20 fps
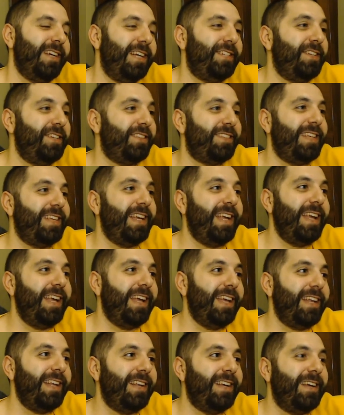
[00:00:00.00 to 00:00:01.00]
And she's really singing
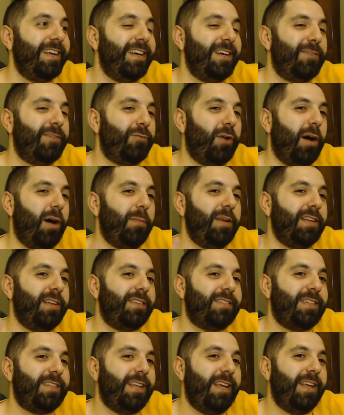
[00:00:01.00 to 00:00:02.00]
it. Robin
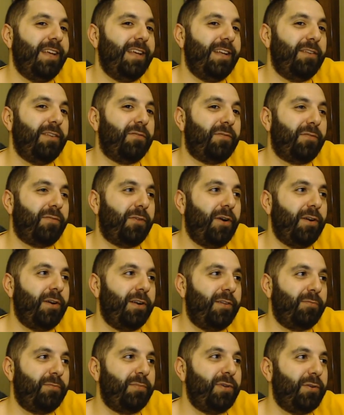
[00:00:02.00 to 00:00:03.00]
is singing it in
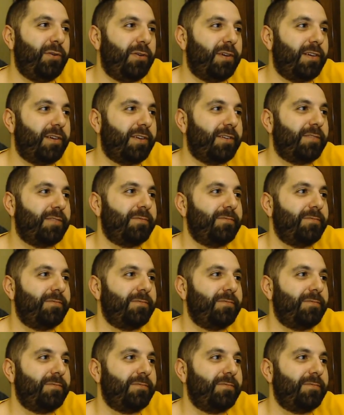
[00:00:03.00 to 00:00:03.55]
front of Bjork.